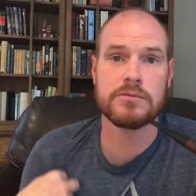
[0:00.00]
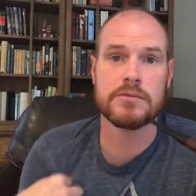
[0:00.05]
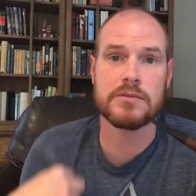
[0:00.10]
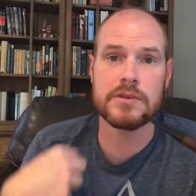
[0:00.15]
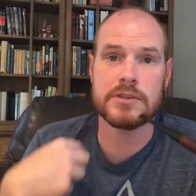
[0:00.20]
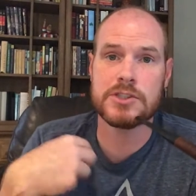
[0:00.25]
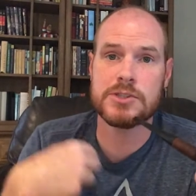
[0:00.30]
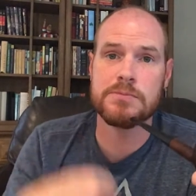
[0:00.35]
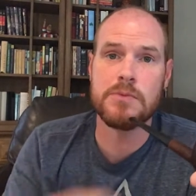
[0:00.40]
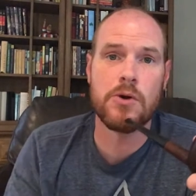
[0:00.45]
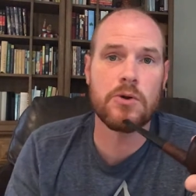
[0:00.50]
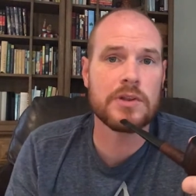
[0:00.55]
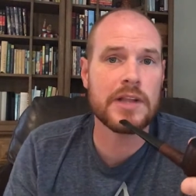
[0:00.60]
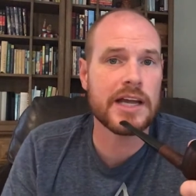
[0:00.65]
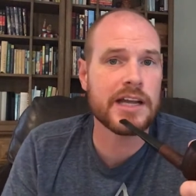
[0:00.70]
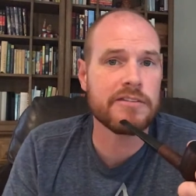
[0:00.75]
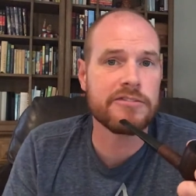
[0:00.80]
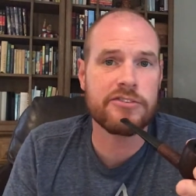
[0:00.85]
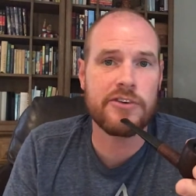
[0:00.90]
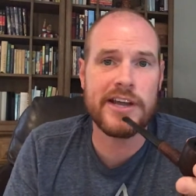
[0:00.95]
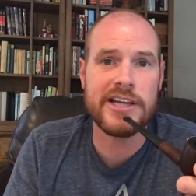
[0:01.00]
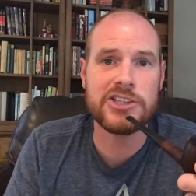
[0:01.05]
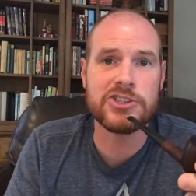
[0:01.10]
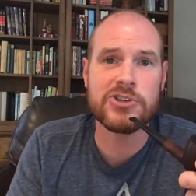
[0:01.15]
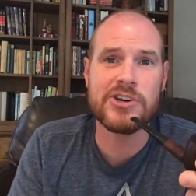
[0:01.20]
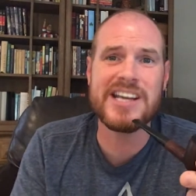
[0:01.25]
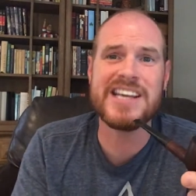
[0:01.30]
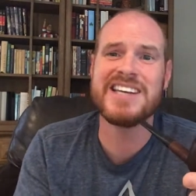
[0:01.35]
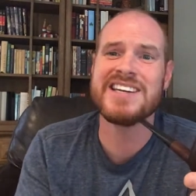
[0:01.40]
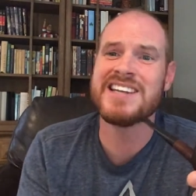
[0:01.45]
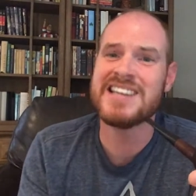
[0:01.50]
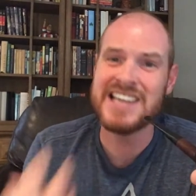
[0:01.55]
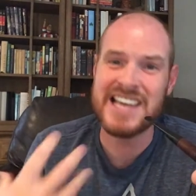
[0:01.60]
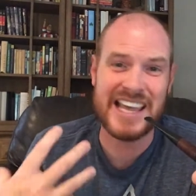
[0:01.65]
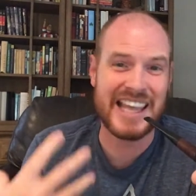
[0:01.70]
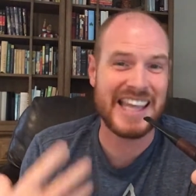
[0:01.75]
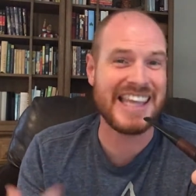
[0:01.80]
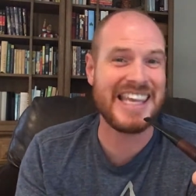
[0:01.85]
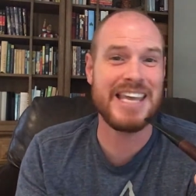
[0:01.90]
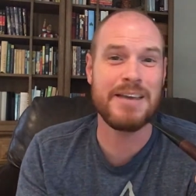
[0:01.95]
smoke like a freight train,
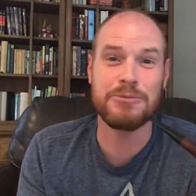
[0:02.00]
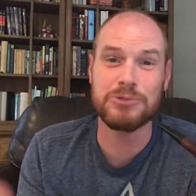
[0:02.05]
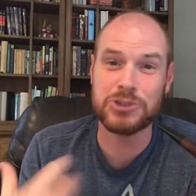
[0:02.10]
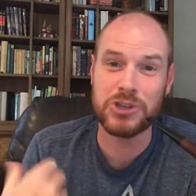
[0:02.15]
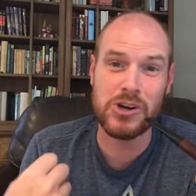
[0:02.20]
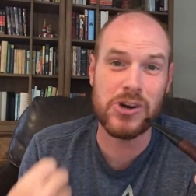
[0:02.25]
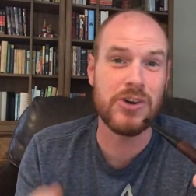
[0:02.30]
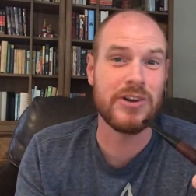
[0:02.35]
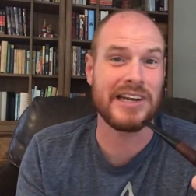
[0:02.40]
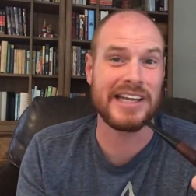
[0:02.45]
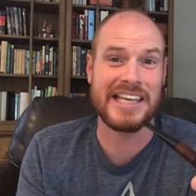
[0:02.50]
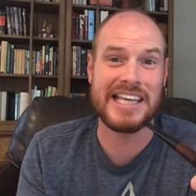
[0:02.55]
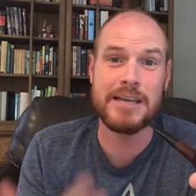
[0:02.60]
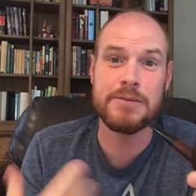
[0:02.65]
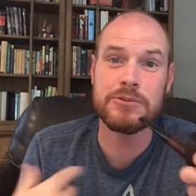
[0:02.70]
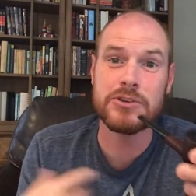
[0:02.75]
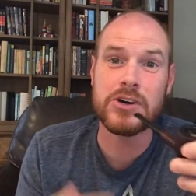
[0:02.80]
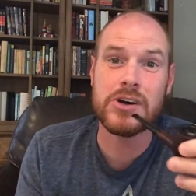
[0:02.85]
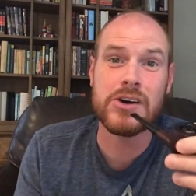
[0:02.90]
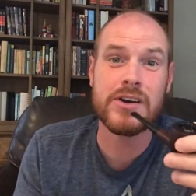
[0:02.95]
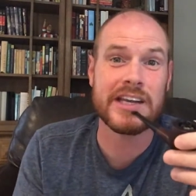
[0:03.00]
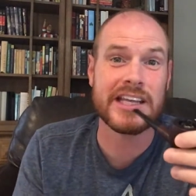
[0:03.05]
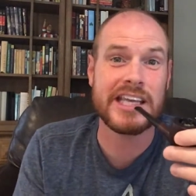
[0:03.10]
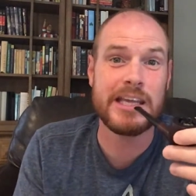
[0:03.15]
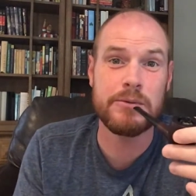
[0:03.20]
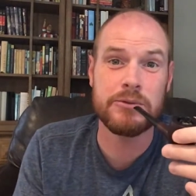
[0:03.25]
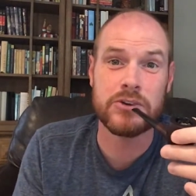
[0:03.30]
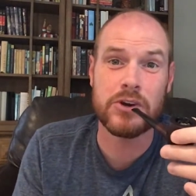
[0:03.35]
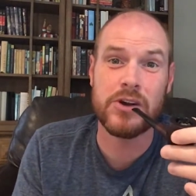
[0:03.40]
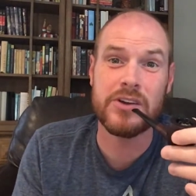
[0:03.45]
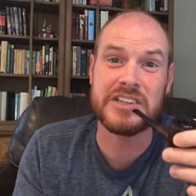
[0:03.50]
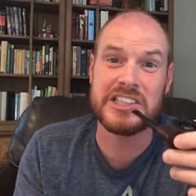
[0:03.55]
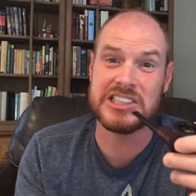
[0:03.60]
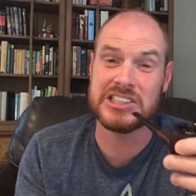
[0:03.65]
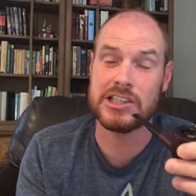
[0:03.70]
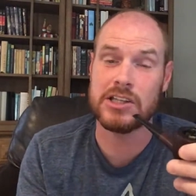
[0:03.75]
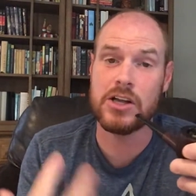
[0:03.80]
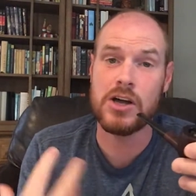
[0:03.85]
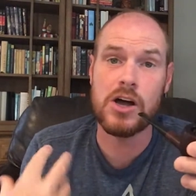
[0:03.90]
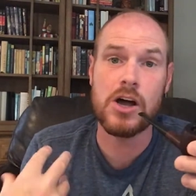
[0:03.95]
and keep drawing and keep drawing and keep drawing these
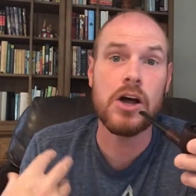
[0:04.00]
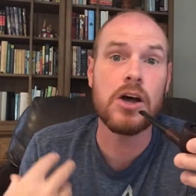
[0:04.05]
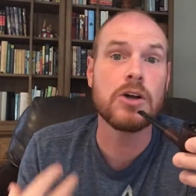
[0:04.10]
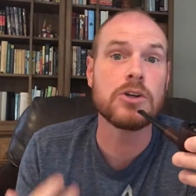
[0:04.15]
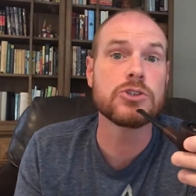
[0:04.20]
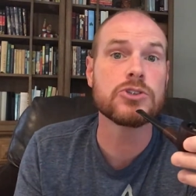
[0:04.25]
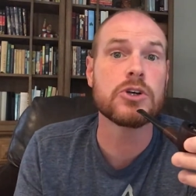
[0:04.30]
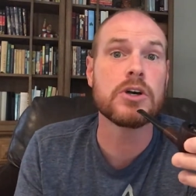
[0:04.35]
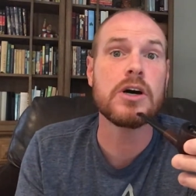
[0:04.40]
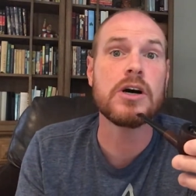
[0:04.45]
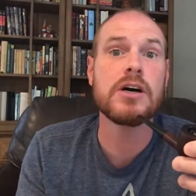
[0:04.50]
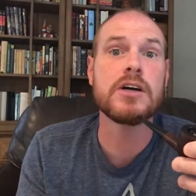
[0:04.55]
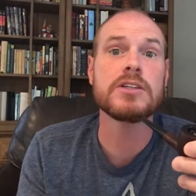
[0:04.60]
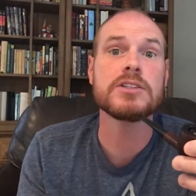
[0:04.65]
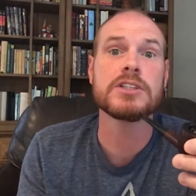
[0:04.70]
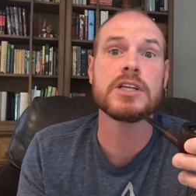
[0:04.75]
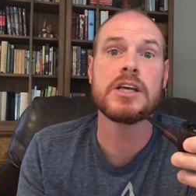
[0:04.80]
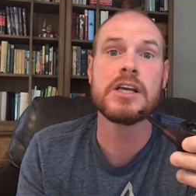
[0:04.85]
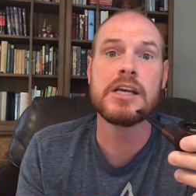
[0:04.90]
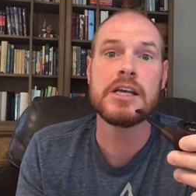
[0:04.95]
long draws.